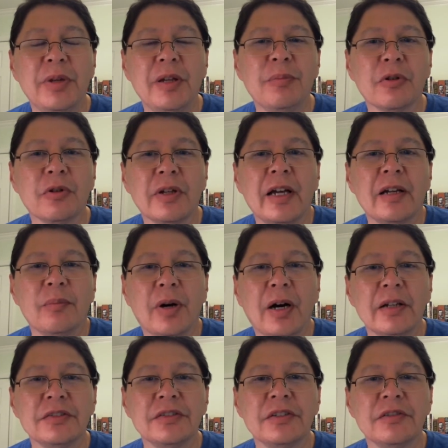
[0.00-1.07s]
People like
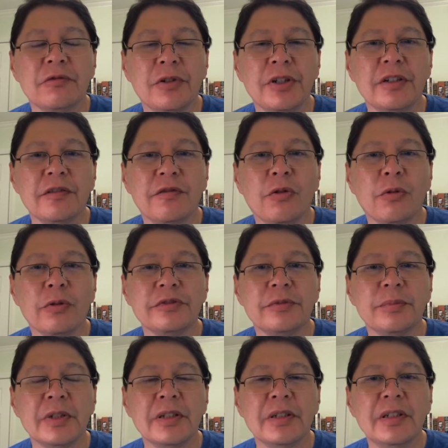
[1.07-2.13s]
positive
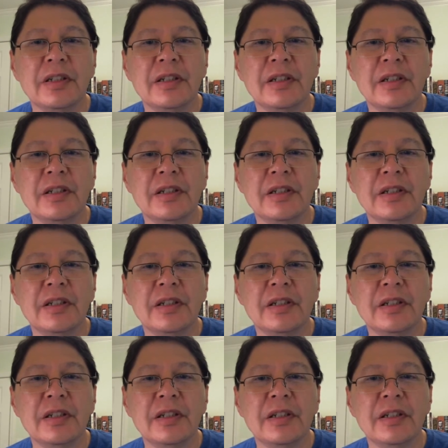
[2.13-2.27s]
reinforcement.